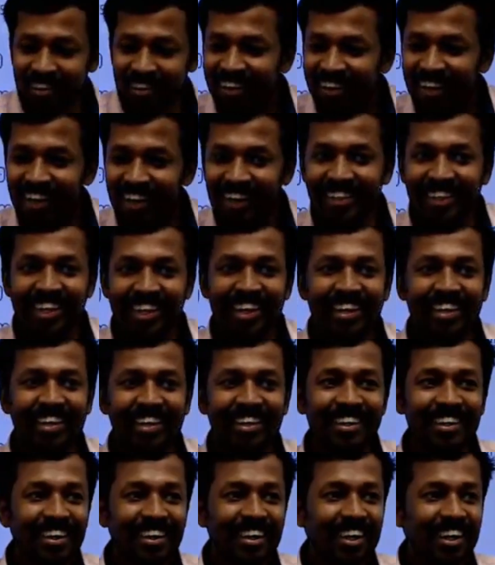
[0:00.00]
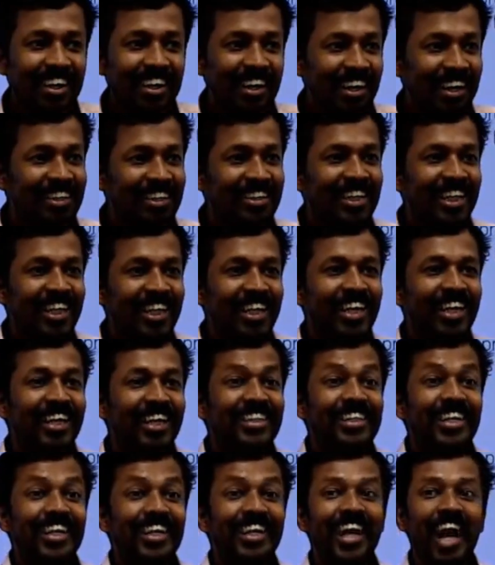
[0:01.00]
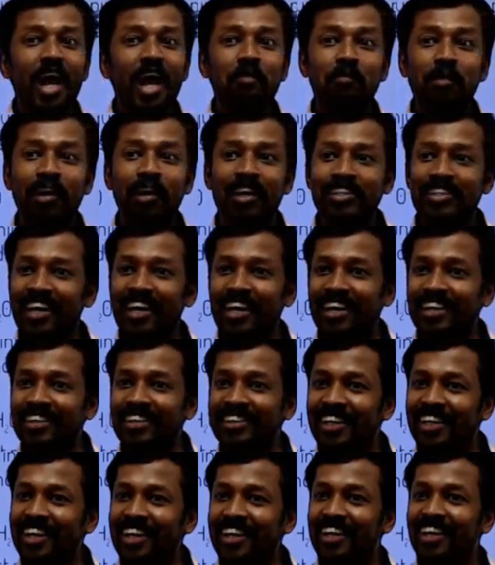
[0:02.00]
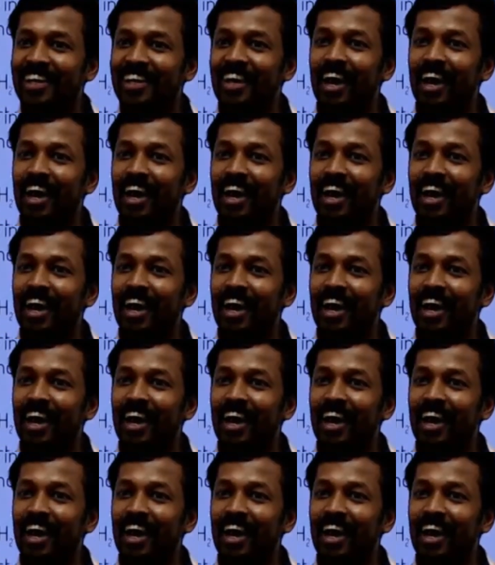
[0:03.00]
isn't it? Itching and pleasure, isn't it?